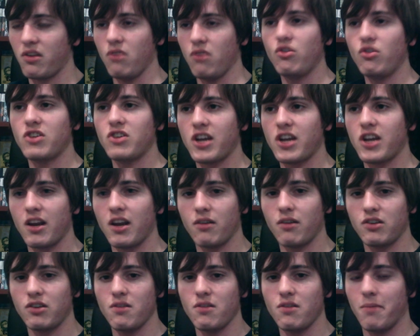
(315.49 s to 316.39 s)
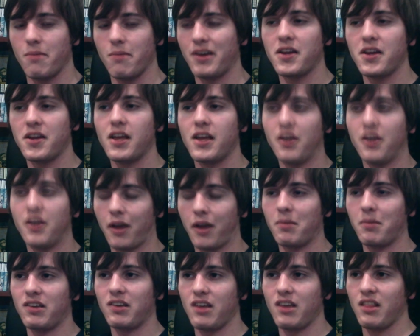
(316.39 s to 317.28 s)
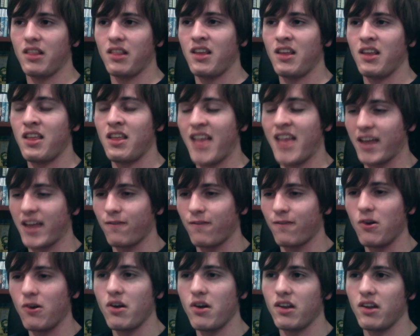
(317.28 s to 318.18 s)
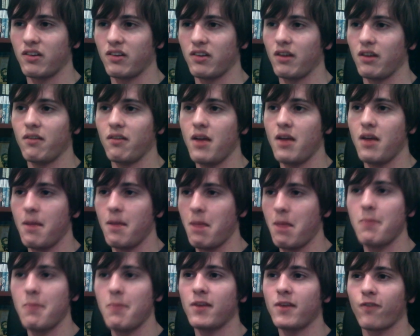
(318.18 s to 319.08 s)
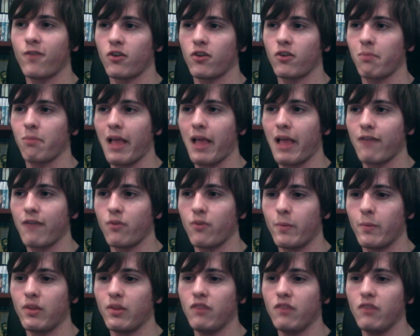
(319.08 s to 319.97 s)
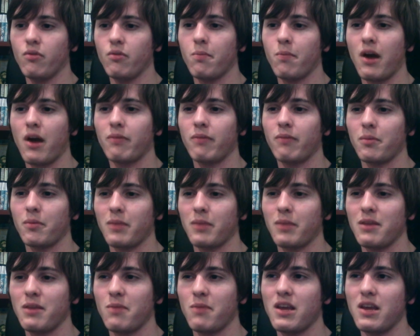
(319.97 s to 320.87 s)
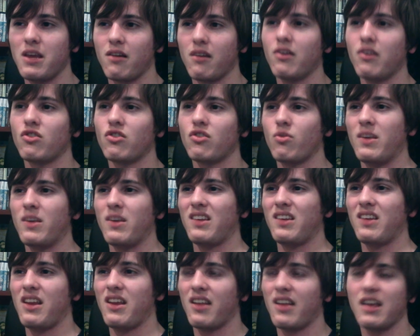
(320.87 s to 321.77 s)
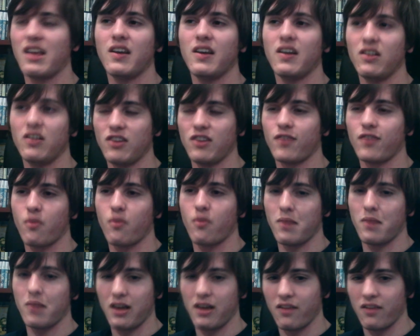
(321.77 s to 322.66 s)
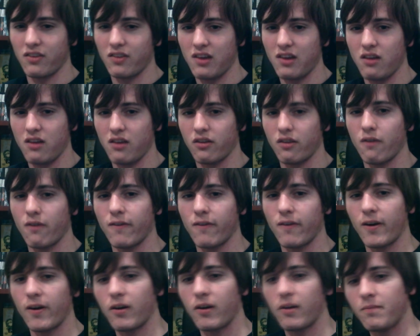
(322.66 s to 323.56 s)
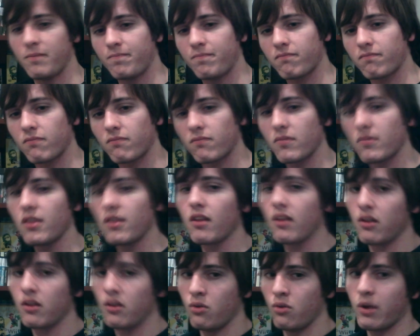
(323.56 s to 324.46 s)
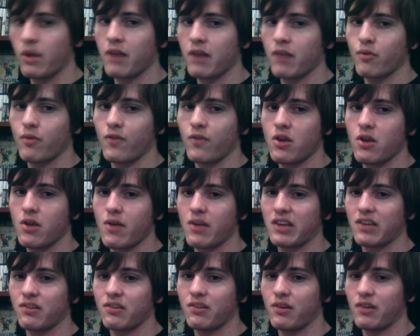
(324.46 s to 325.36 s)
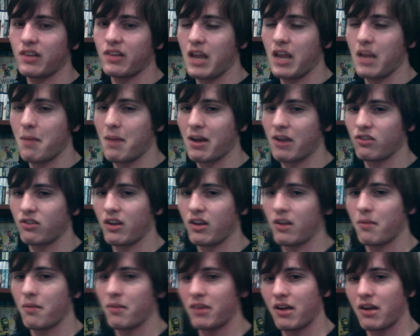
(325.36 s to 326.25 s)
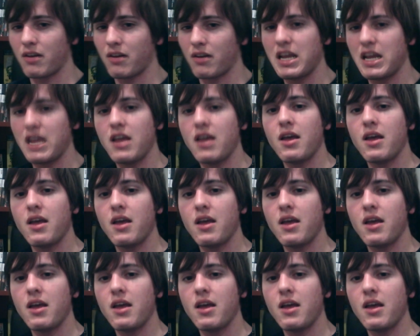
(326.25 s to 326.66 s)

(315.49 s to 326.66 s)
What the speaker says: You should check it out too, but I'm just saying, as far as baby's first platformer, this would probably be a good choice, just from what I've seen so far. You'll get a review as soon as the game actually comes out.